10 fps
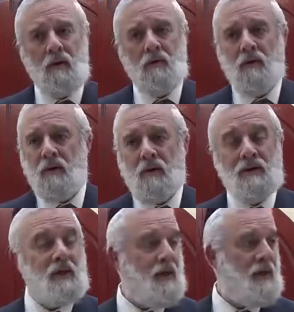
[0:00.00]
you can
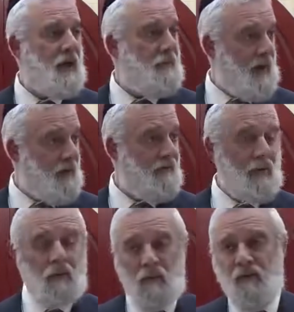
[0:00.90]
easily come out of
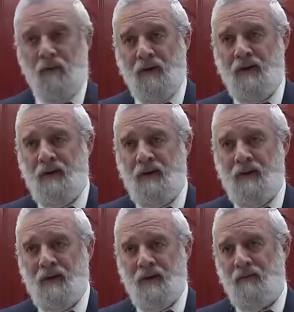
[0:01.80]
it, hopefully,
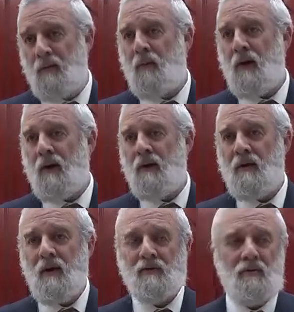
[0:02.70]
if you pray,
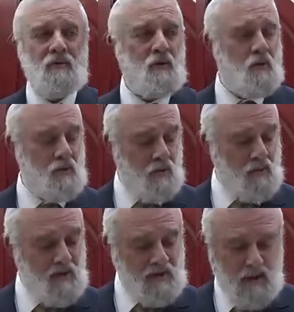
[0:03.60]
as long as you do so
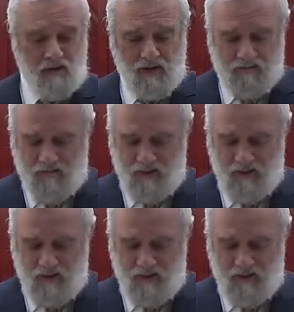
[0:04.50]
sincerely.